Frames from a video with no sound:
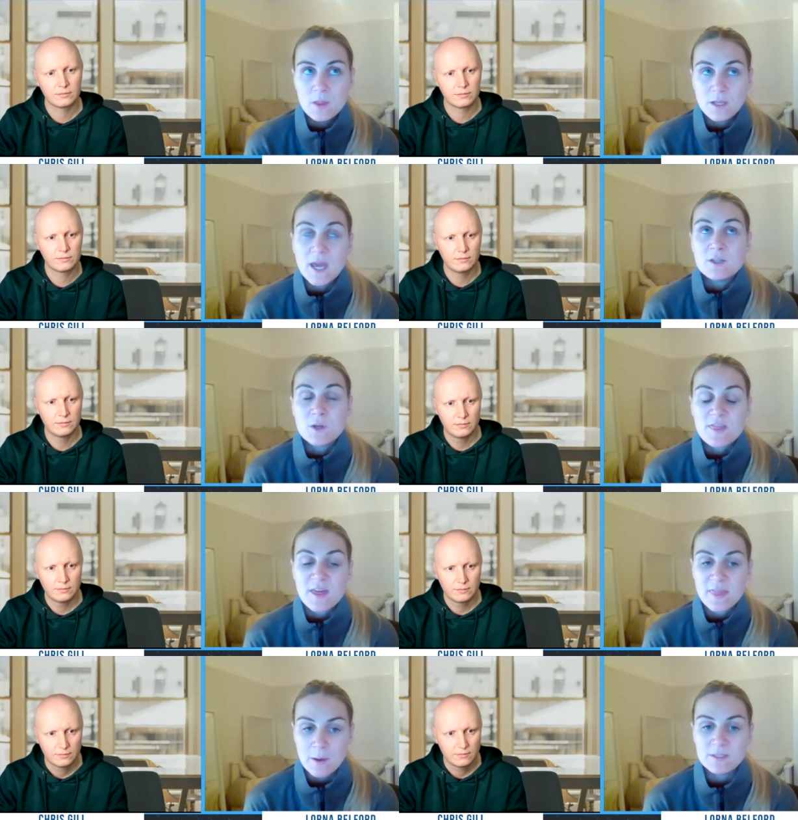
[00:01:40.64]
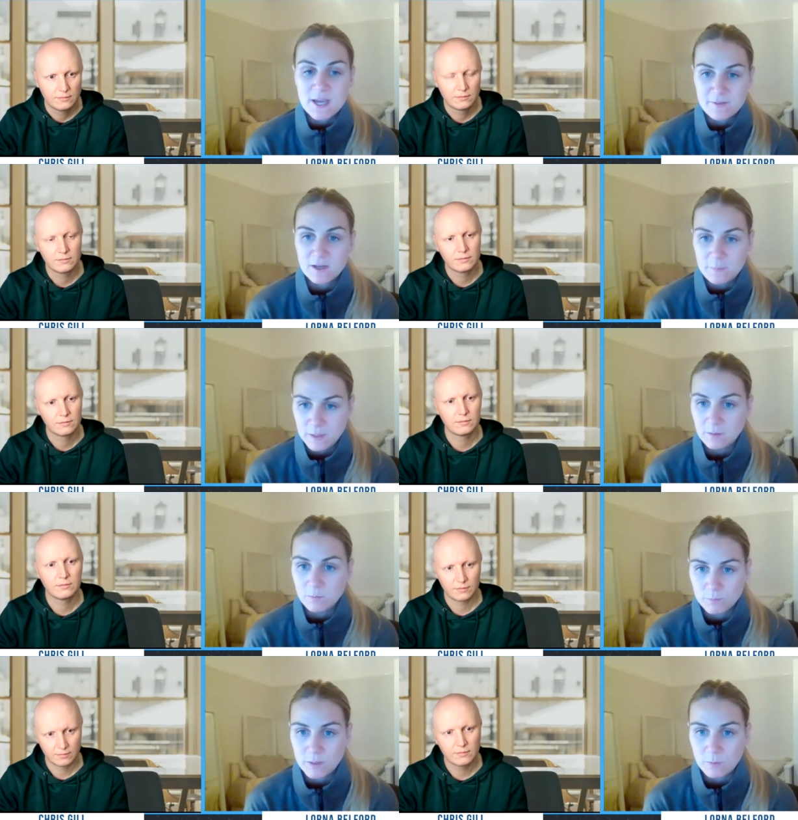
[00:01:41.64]
Speaker 1: yeah, so I think that would definitely be
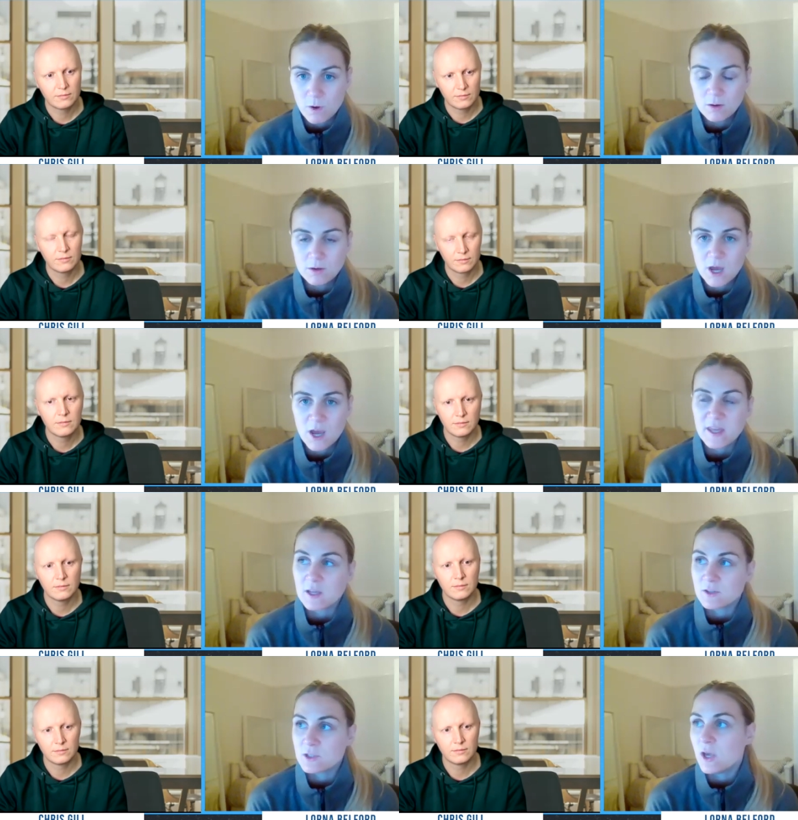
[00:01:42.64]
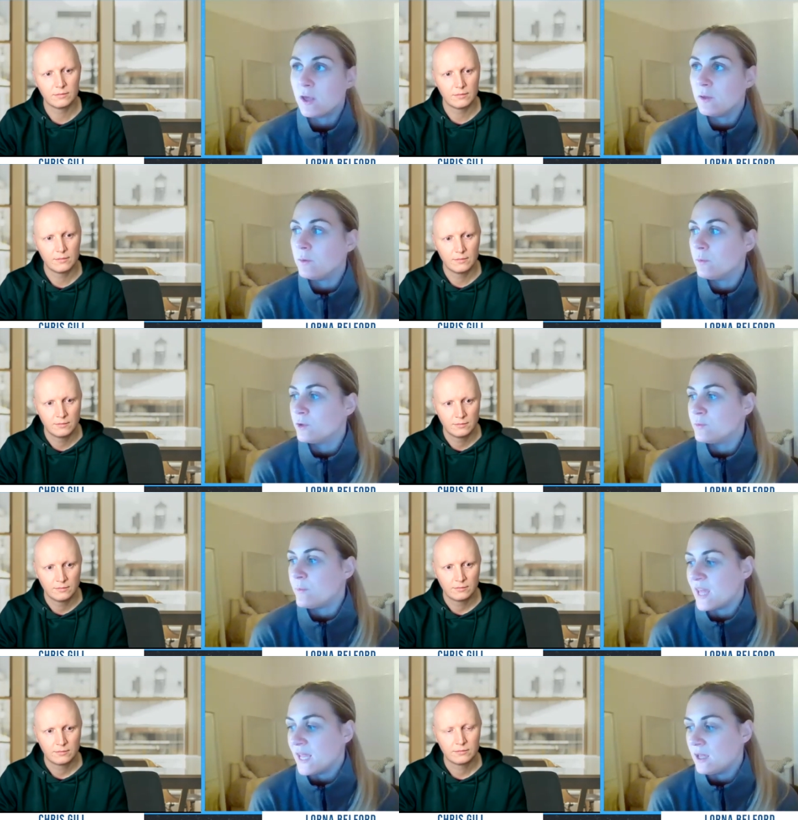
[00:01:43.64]
be one. I think two would
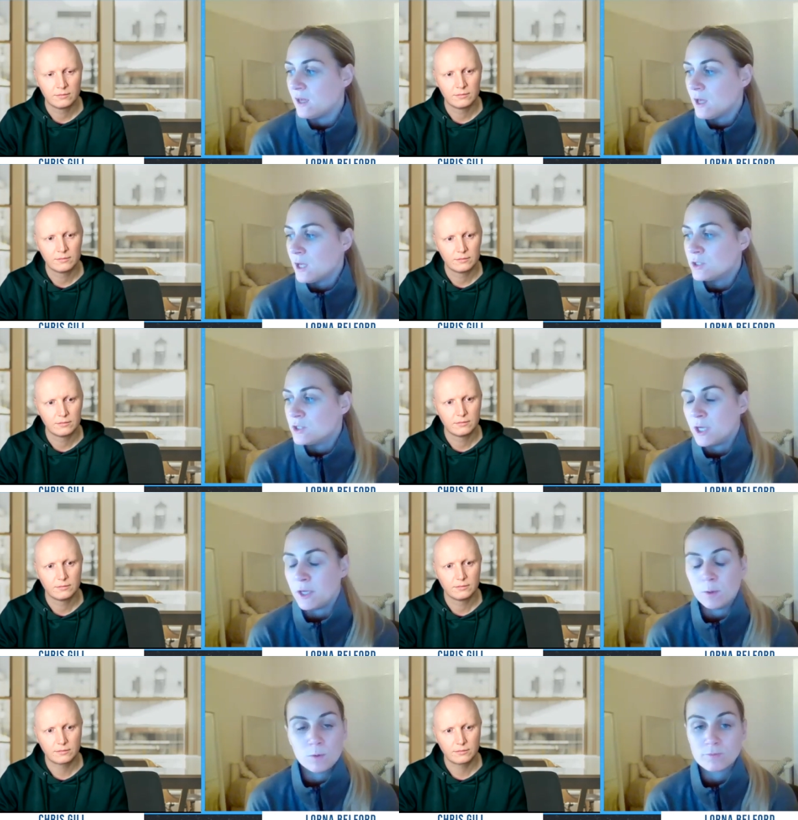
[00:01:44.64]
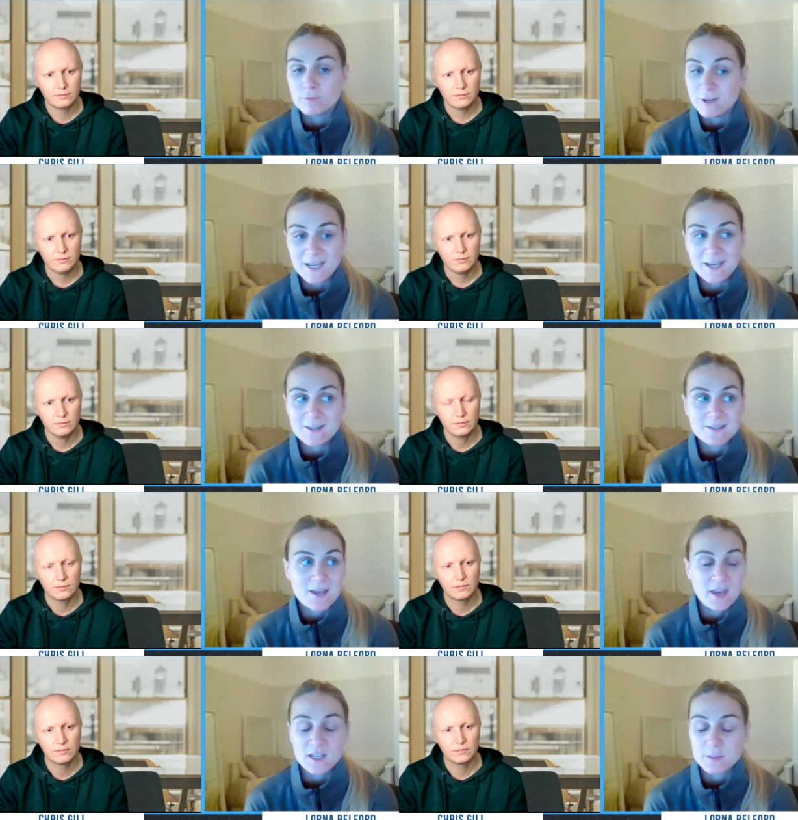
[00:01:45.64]
be to read
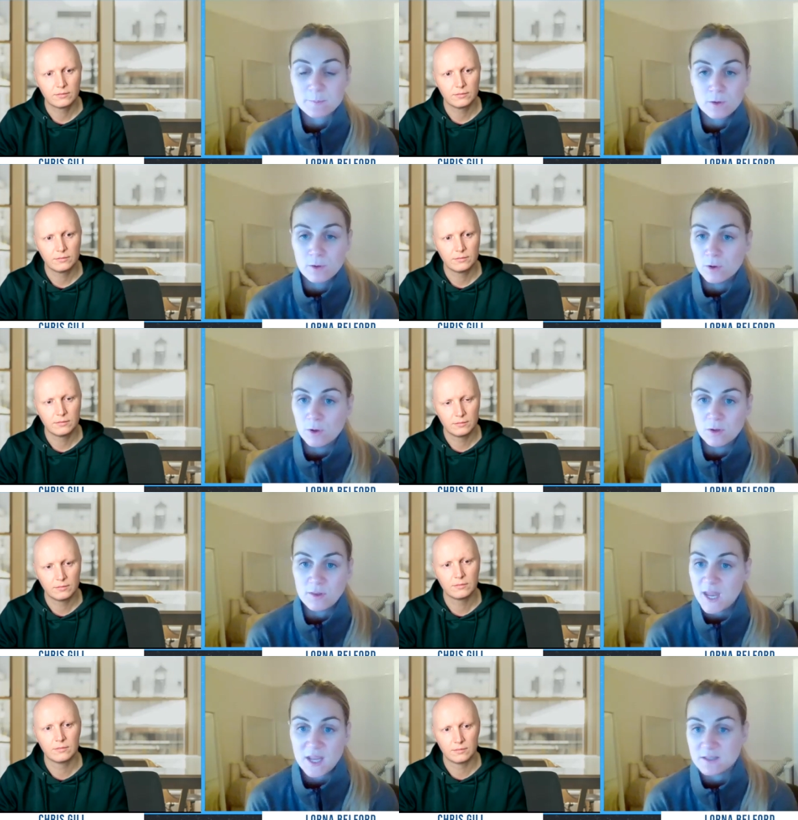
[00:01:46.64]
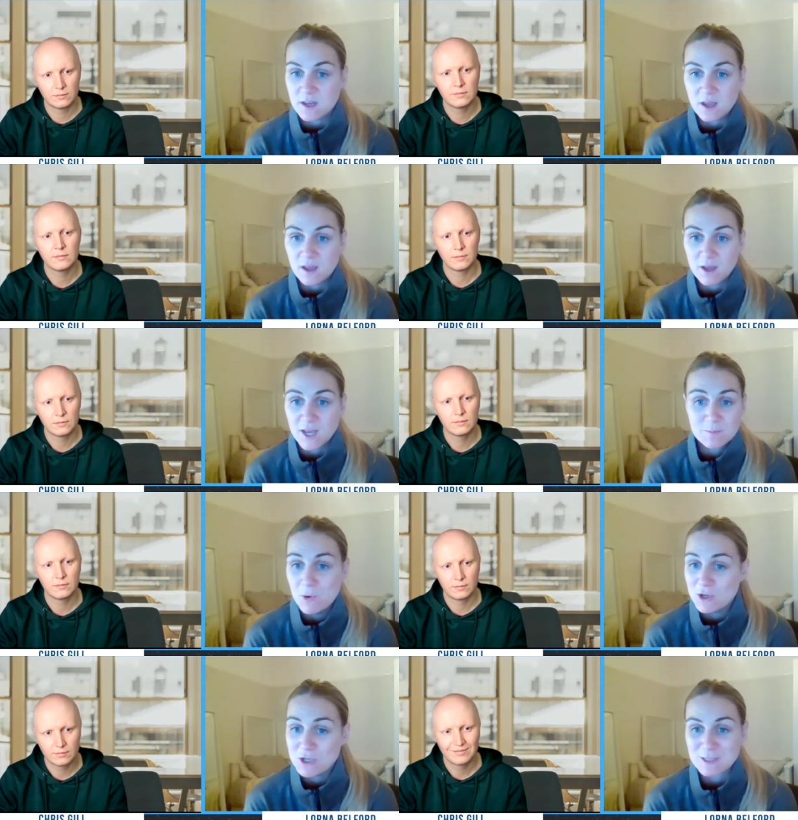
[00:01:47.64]
and explore the internet as
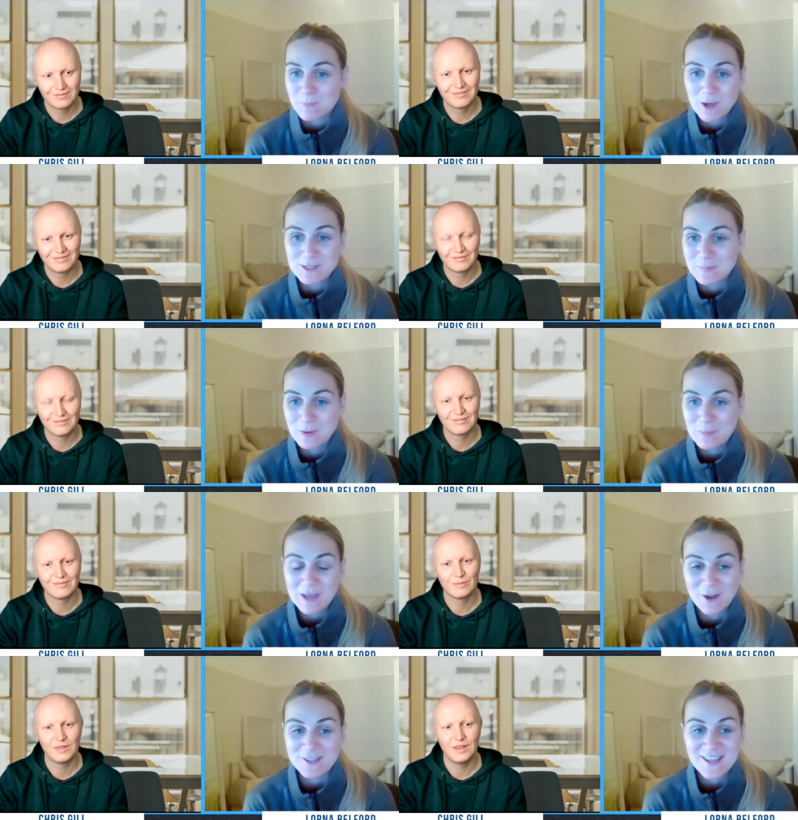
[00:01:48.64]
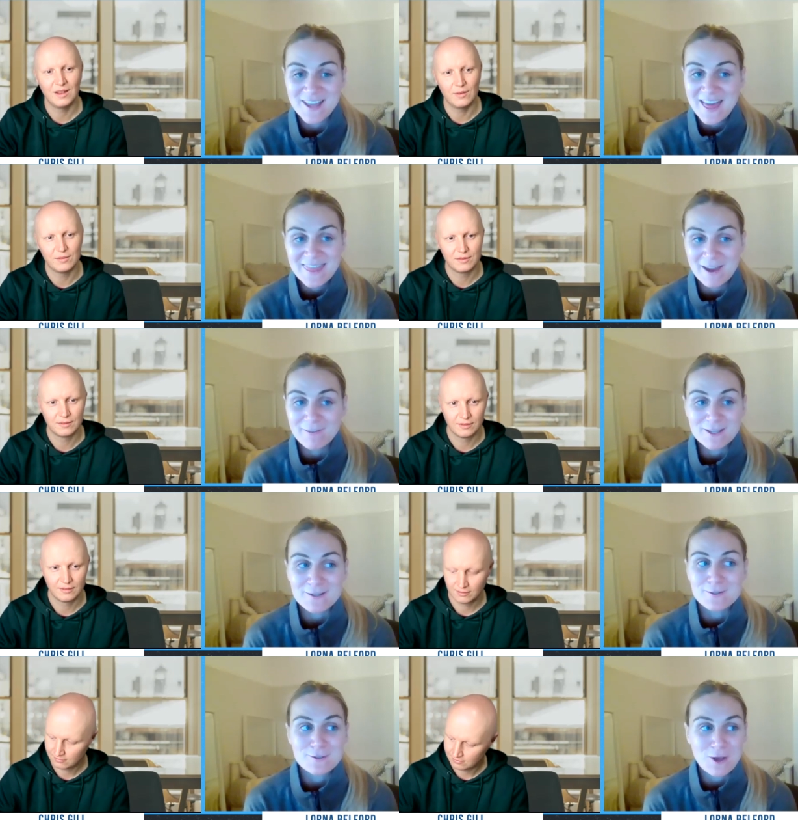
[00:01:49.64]
much as possible, because there is
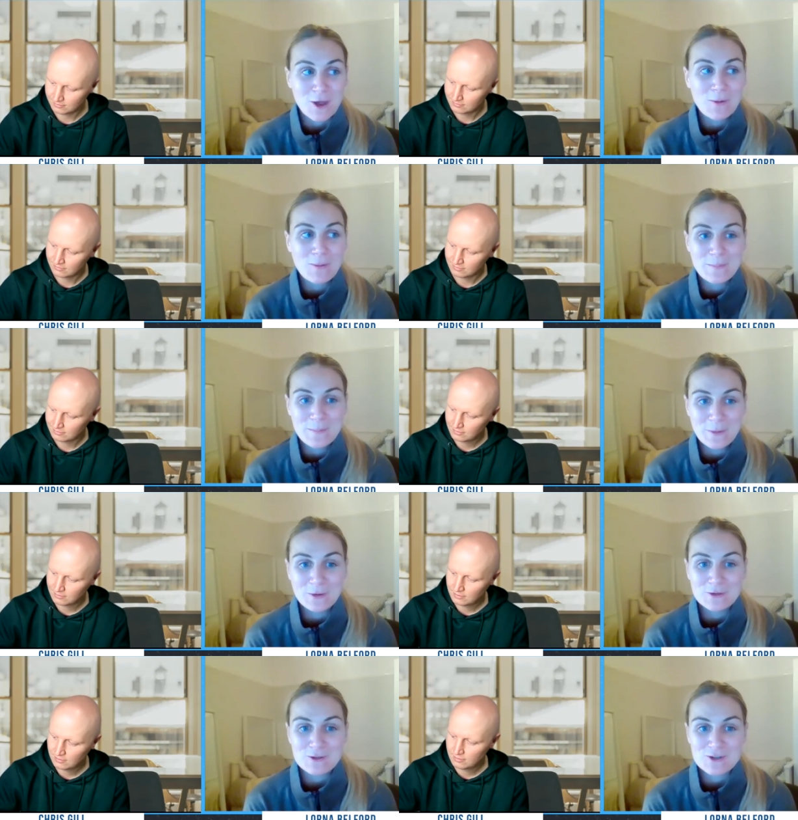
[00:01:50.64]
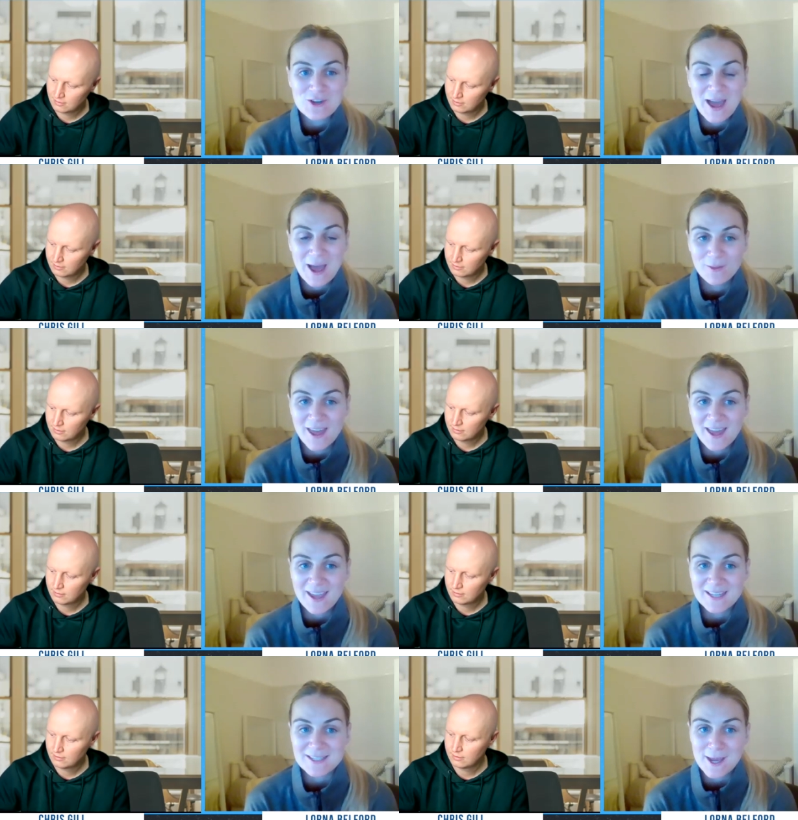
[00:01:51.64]
so much out there
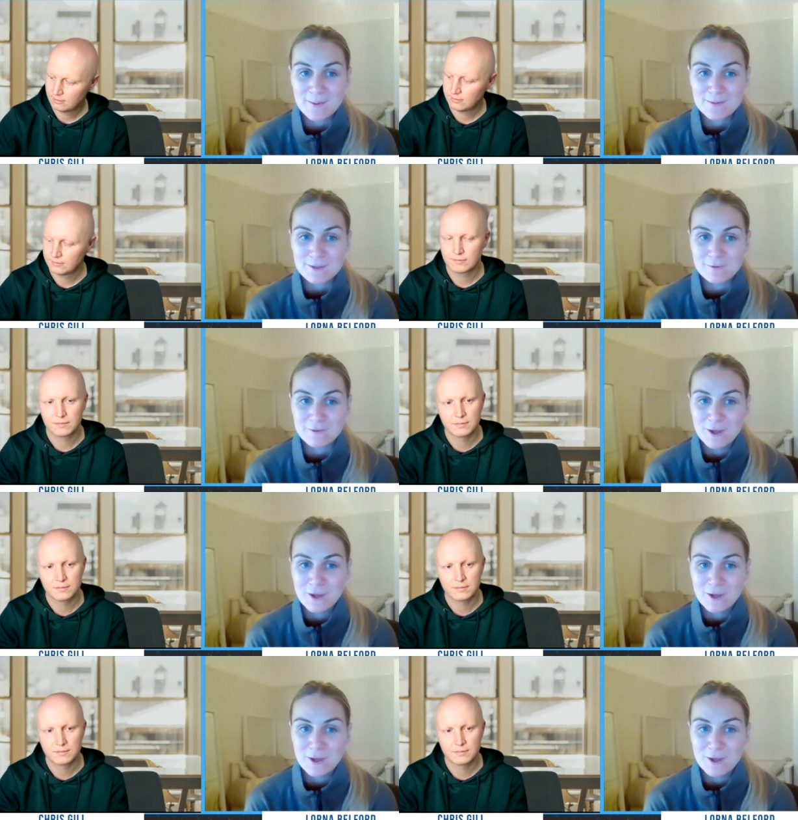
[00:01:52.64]
in terms of